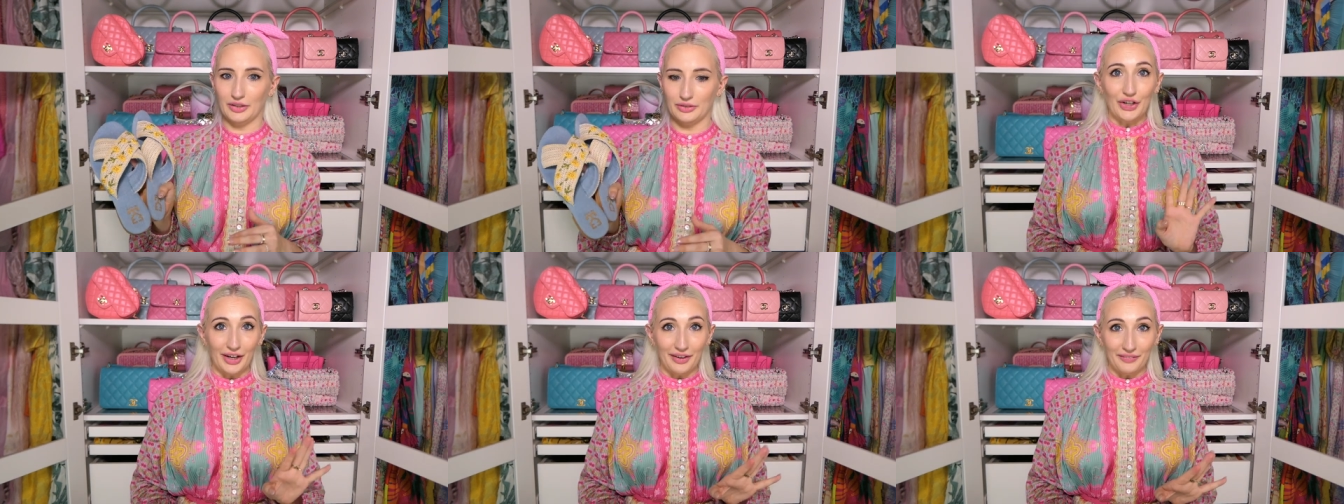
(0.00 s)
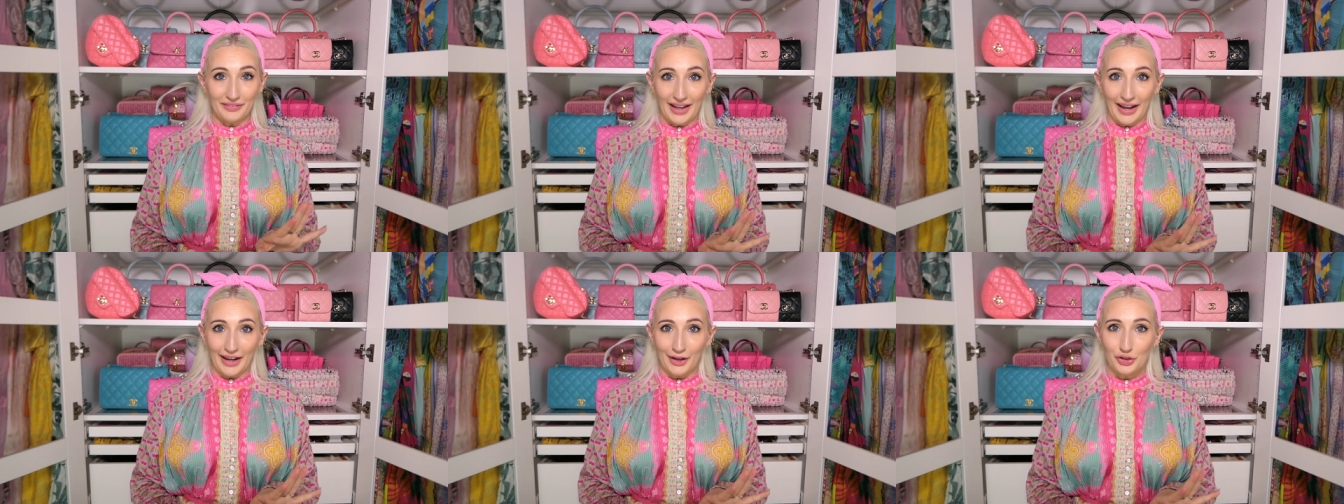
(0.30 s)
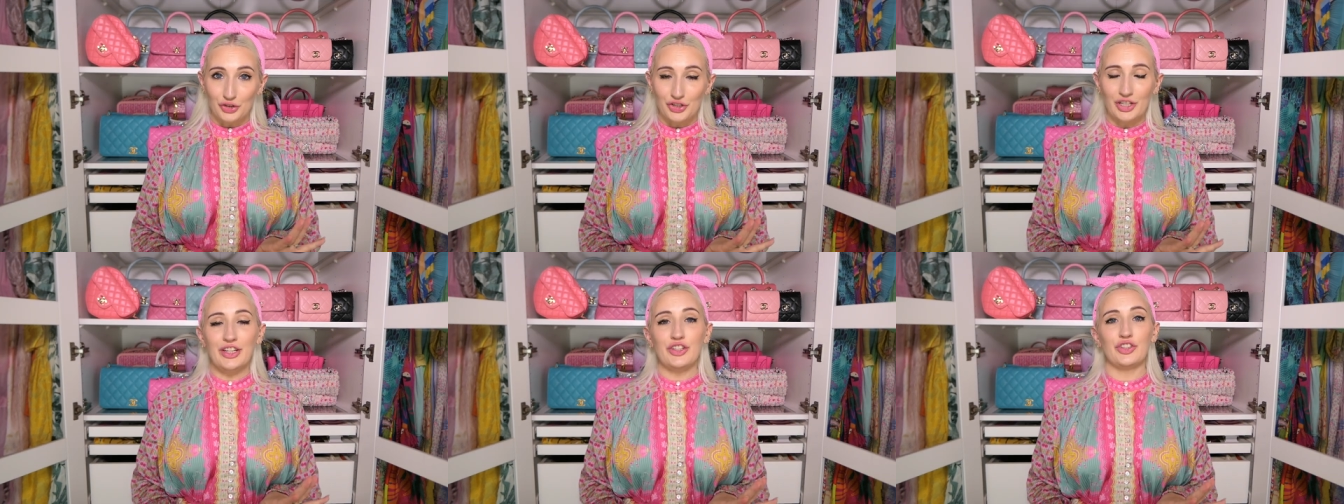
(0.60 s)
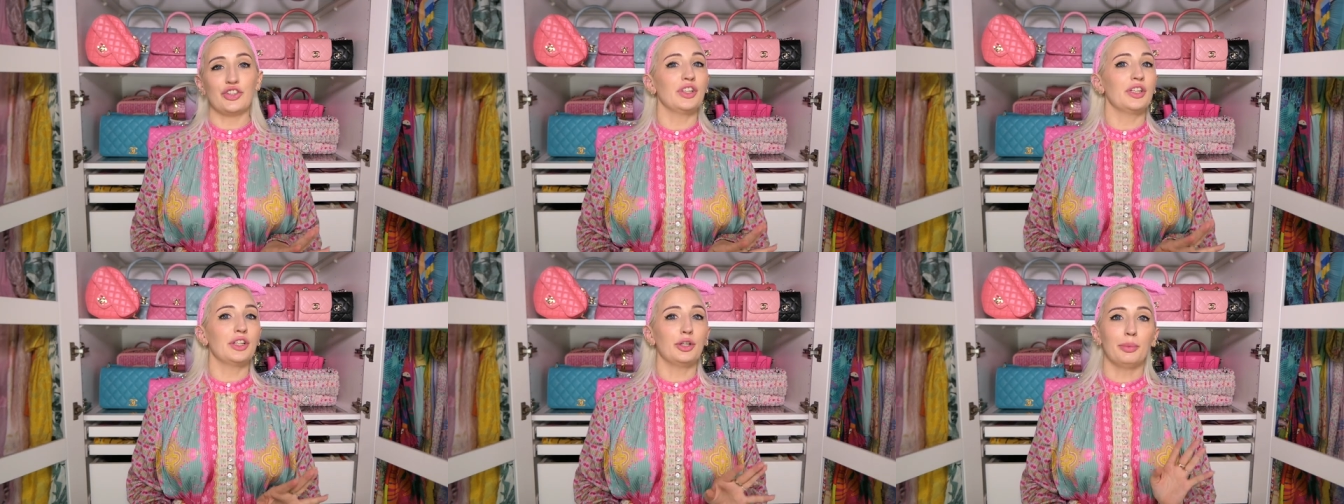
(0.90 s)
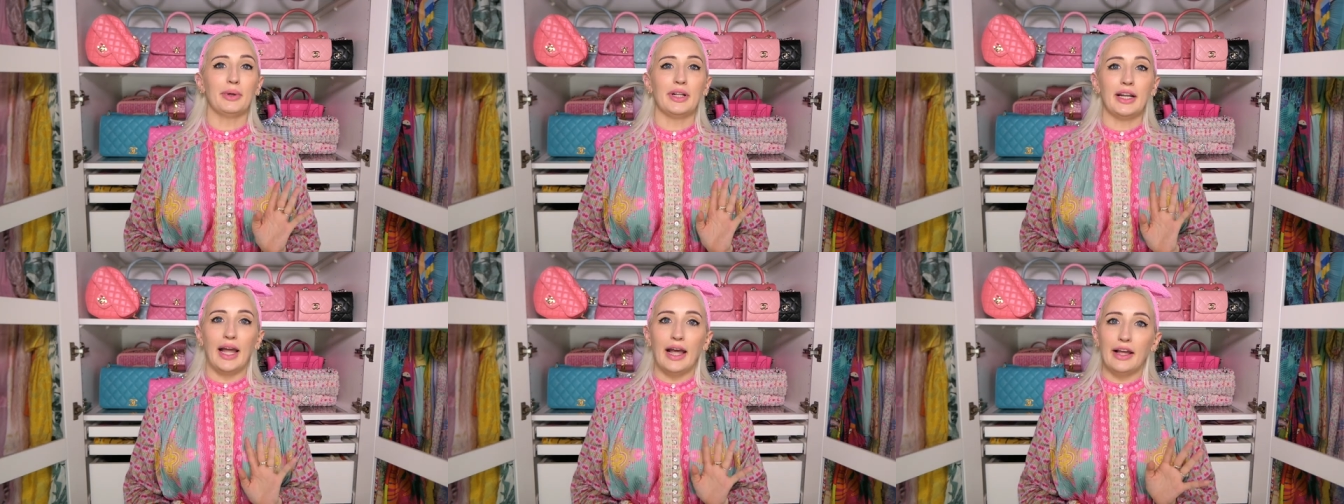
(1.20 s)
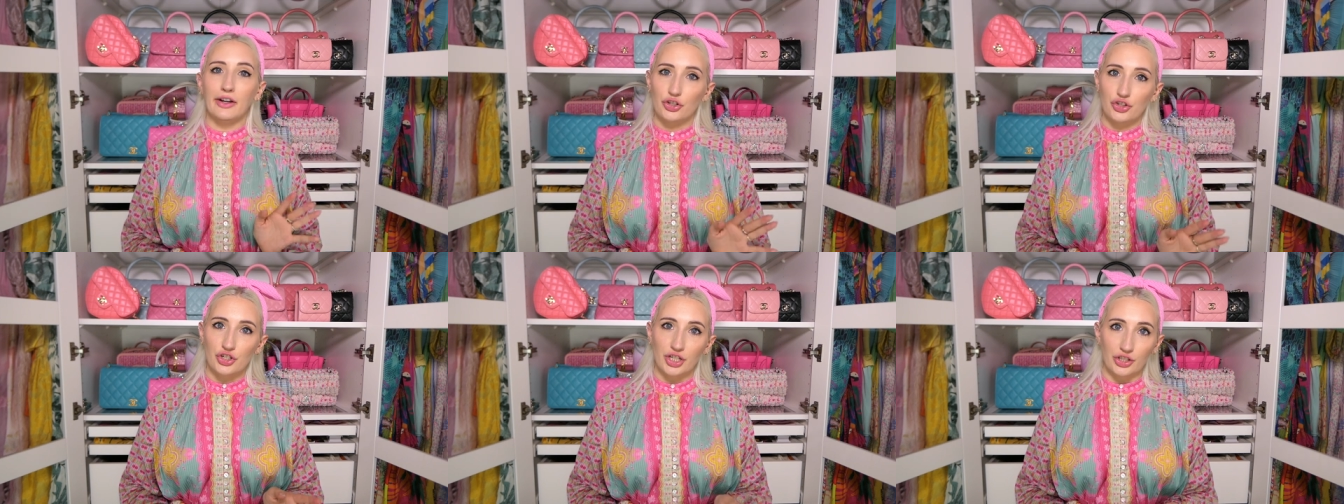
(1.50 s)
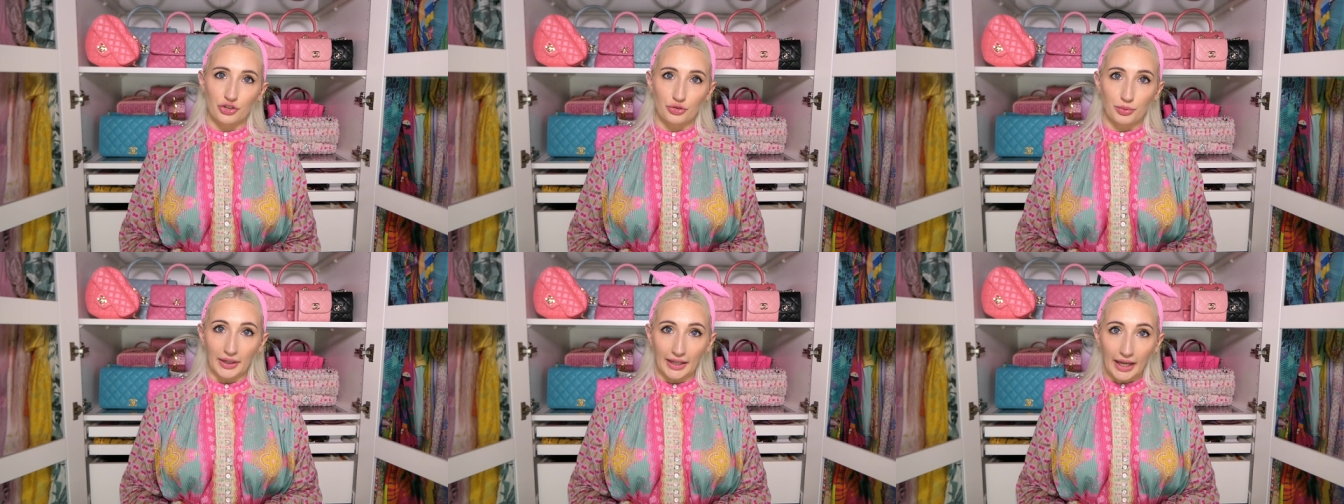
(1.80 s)
Sorry if the angle changed a little bit, I had to
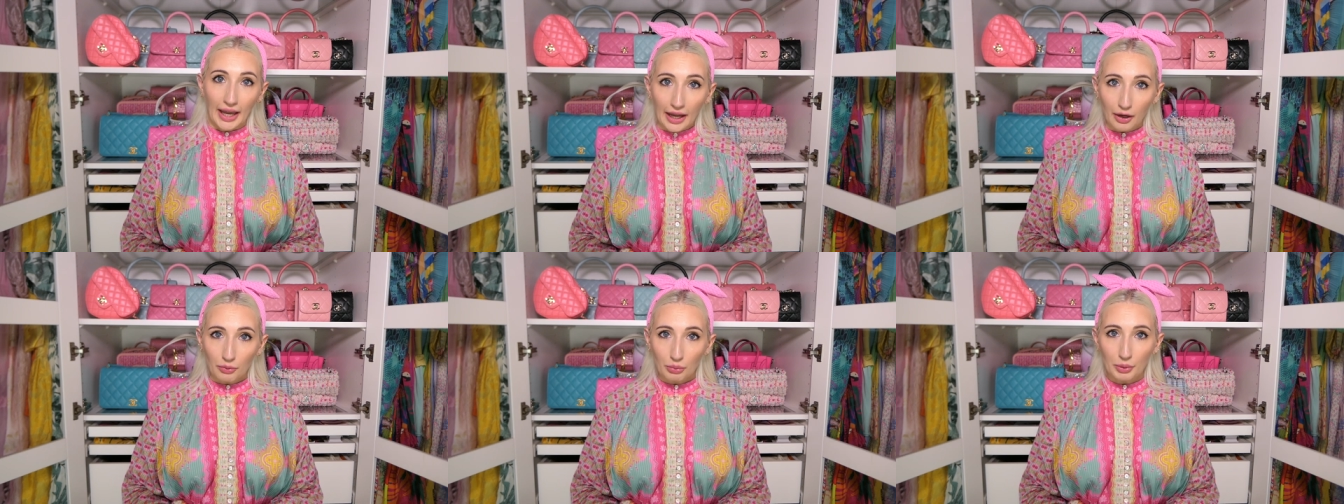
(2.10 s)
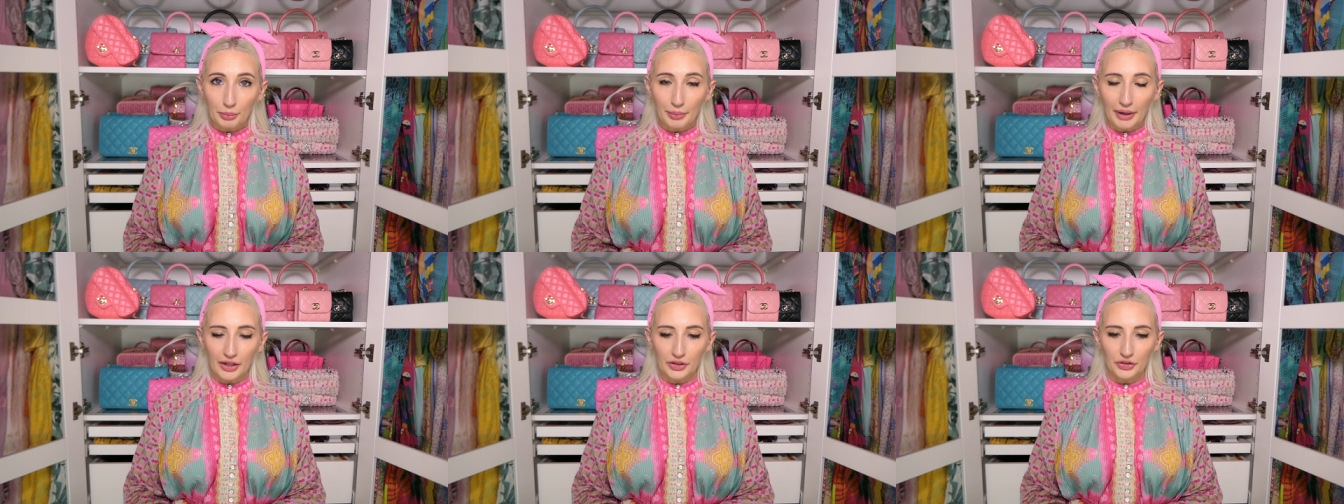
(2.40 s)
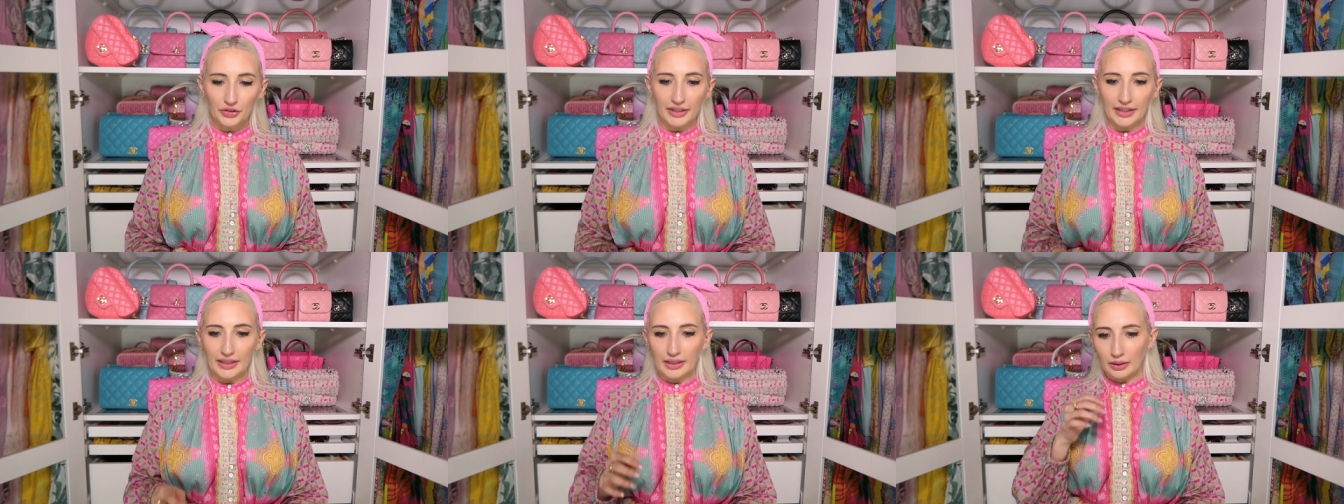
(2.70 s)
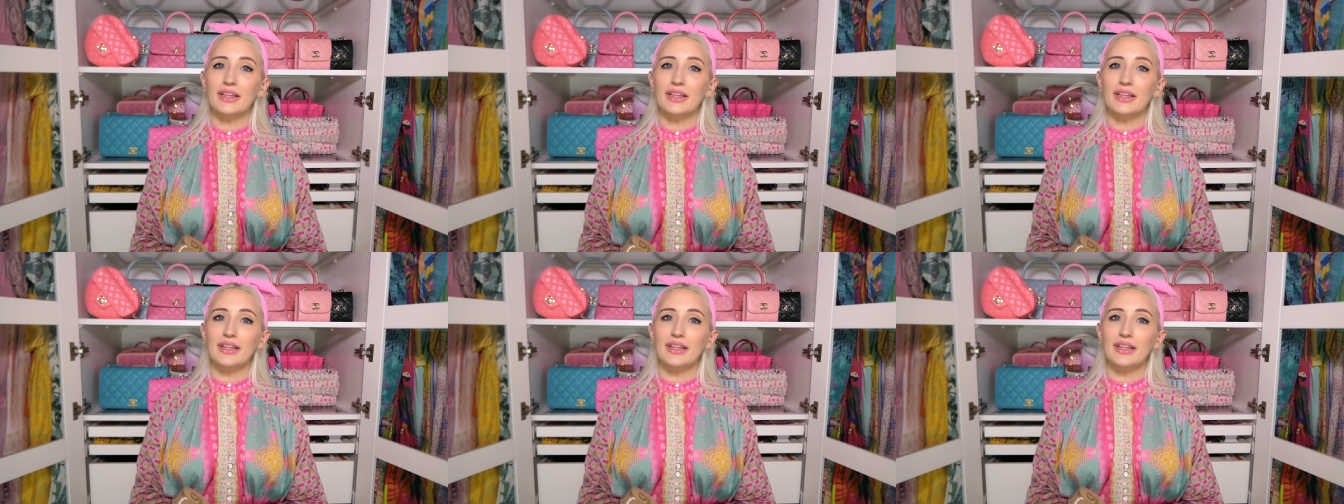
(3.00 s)
change my camera battery.